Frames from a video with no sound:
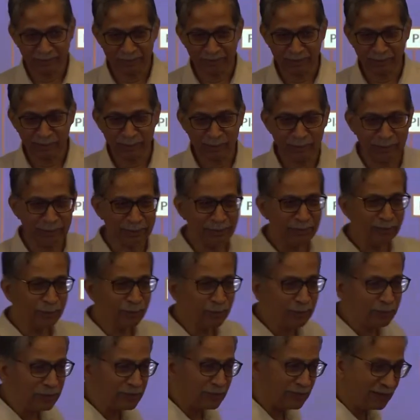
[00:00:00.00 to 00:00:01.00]
but when we
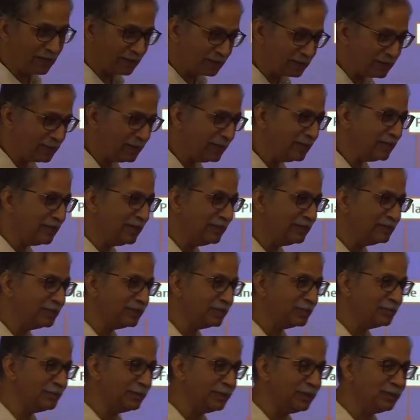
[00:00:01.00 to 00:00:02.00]
do structural
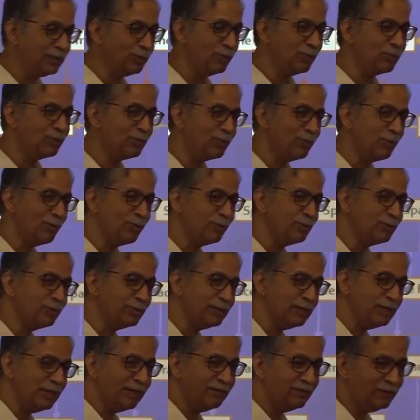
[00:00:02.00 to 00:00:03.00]
analysis we do not go to
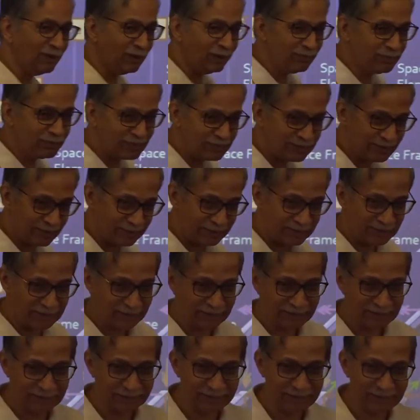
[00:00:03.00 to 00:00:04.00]
the level of
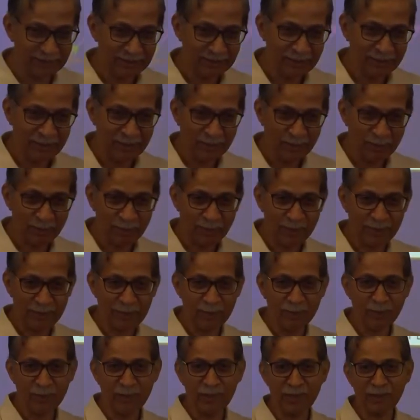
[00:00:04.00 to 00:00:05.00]
stresses, we
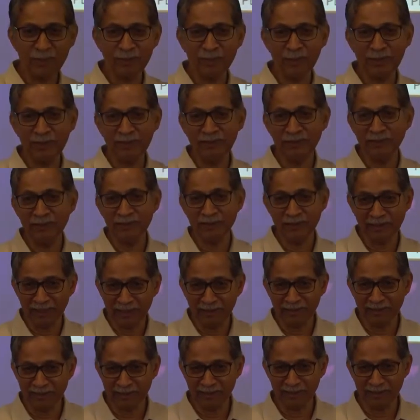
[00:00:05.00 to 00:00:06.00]
work with the
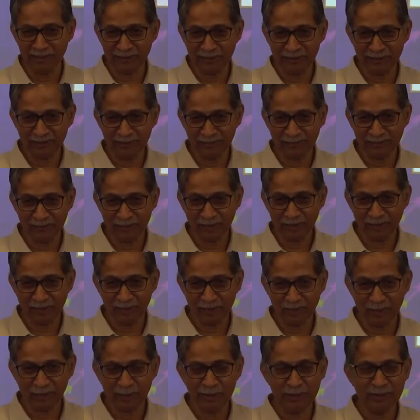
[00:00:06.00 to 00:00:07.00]
resultants.
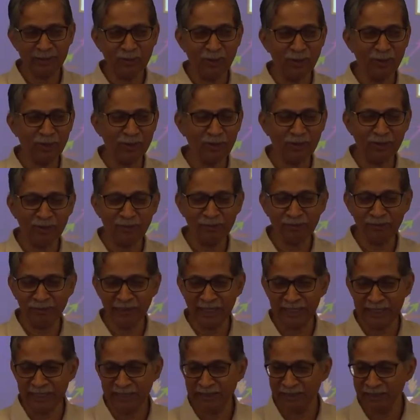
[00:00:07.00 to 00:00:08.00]
So, we talk of
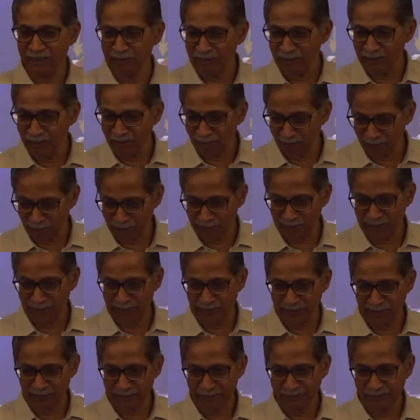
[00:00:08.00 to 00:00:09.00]
internal
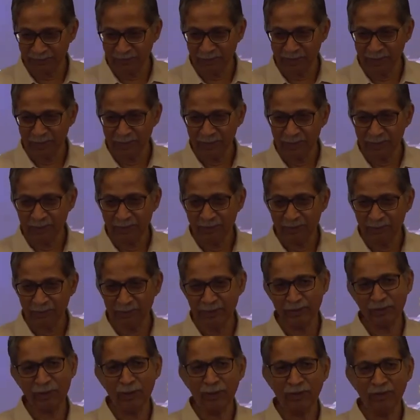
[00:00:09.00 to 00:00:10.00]
forces, we
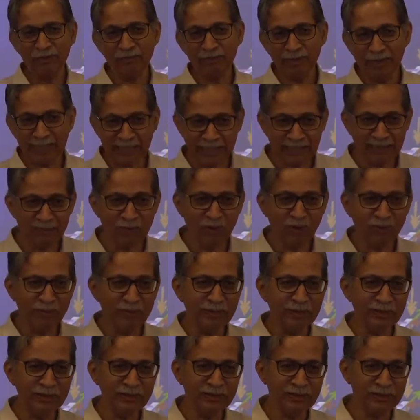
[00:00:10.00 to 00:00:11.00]
talk of bending
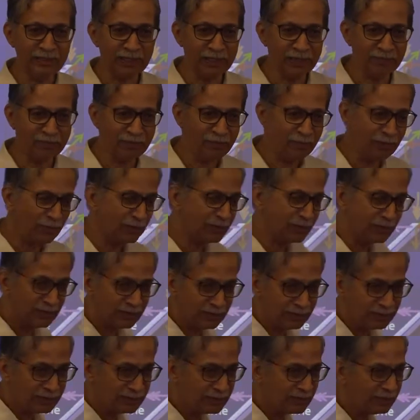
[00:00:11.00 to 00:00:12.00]
moments, shear
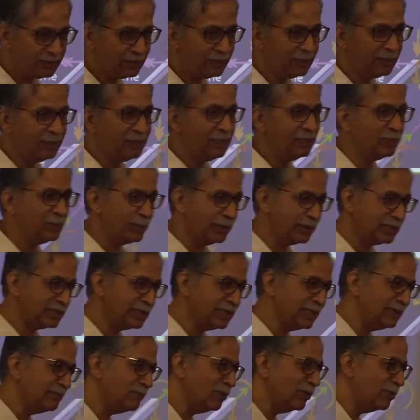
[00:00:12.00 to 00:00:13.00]
forces,
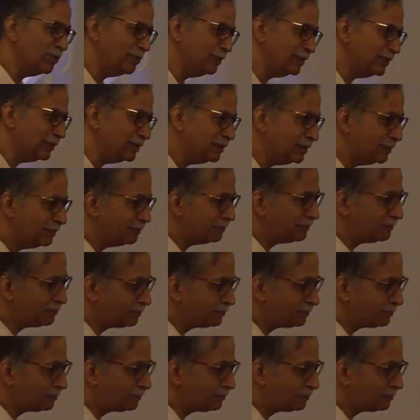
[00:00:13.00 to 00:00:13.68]
twisting moments,